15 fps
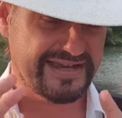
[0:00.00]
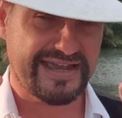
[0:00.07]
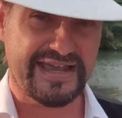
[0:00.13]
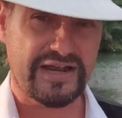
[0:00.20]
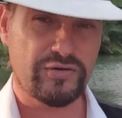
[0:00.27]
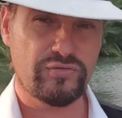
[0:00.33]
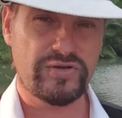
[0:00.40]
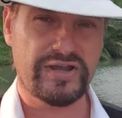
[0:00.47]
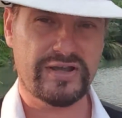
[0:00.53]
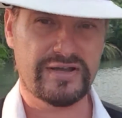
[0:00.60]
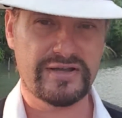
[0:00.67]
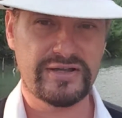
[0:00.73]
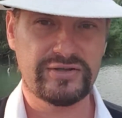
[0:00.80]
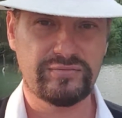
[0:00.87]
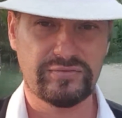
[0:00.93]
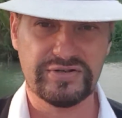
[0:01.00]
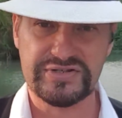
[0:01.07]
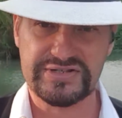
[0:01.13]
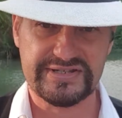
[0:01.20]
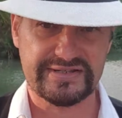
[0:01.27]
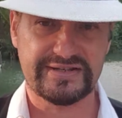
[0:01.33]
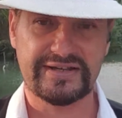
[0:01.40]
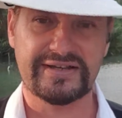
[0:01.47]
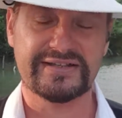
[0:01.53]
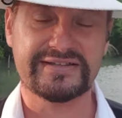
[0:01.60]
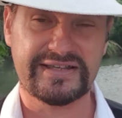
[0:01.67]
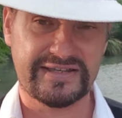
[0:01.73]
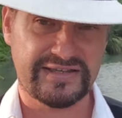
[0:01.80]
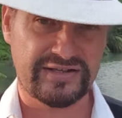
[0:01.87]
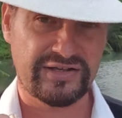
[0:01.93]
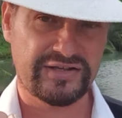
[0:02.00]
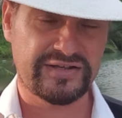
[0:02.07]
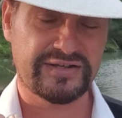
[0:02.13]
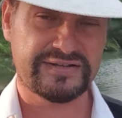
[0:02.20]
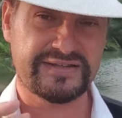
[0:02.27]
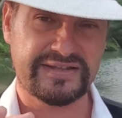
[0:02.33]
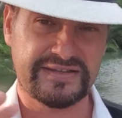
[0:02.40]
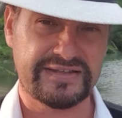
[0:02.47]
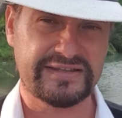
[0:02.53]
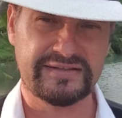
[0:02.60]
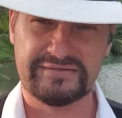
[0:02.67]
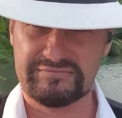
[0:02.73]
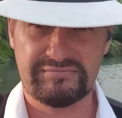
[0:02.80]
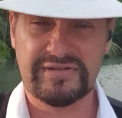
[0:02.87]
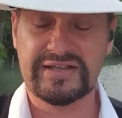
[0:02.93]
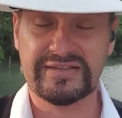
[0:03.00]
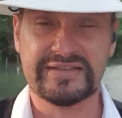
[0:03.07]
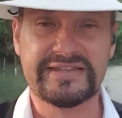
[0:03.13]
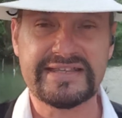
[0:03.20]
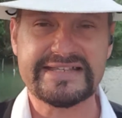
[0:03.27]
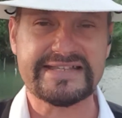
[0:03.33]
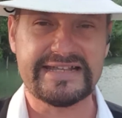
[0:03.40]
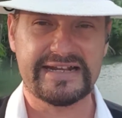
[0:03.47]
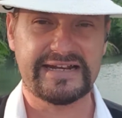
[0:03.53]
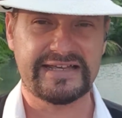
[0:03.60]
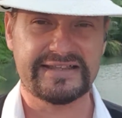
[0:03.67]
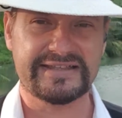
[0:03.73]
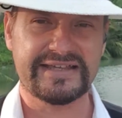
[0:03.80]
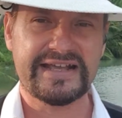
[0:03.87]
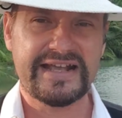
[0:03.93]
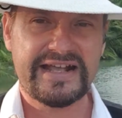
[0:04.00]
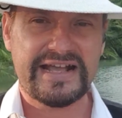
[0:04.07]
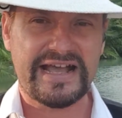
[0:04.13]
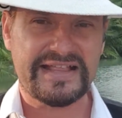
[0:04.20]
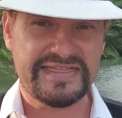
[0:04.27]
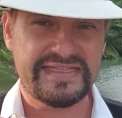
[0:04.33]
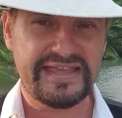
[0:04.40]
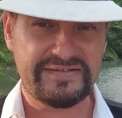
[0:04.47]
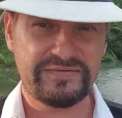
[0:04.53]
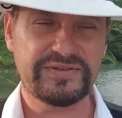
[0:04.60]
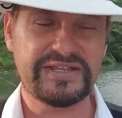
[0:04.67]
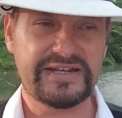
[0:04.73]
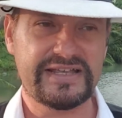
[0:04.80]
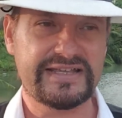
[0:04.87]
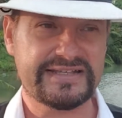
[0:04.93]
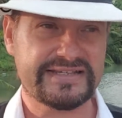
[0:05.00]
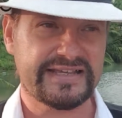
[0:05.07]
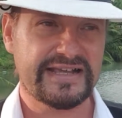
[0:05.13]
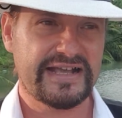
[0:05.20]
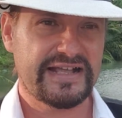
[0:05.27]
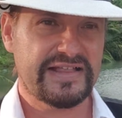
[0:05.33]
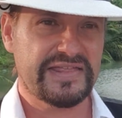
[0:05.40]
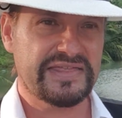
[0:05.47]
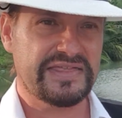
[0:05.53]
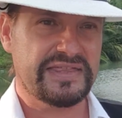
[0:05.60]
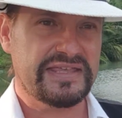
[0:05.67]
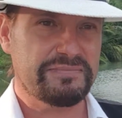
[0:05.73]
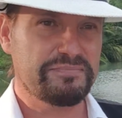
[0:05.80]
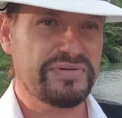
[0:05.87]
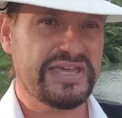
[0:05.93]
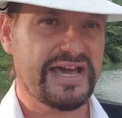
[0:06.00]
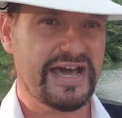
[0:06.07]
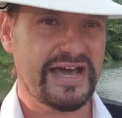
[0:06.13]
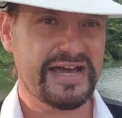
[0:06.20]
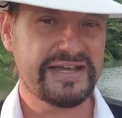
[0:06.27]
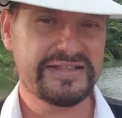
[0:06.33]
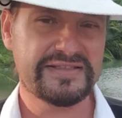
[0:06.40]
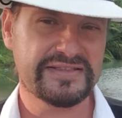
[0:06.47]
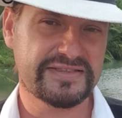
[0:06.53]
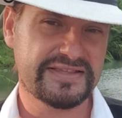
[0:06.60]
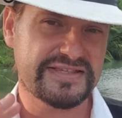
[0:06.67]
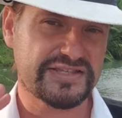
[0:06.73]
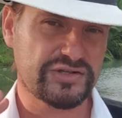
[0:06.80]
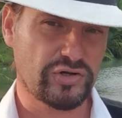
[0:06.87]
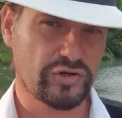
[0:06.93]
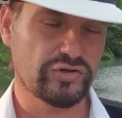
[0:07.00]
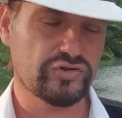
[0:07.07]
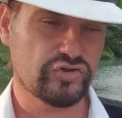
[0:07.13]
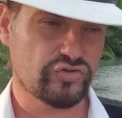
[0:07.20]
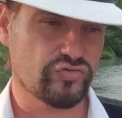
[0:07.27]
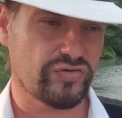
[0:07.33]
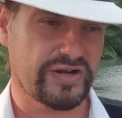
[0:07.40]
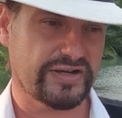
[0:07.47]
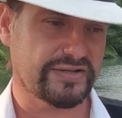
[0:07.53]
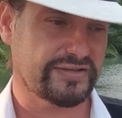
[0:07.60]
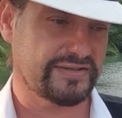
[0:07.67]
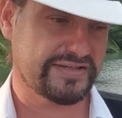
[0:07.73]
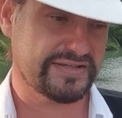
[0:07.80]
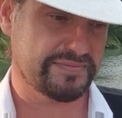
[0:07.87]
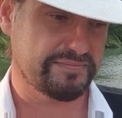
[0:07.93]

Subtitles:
area. It was the Disneyland. And nevertheless, behind this construct, this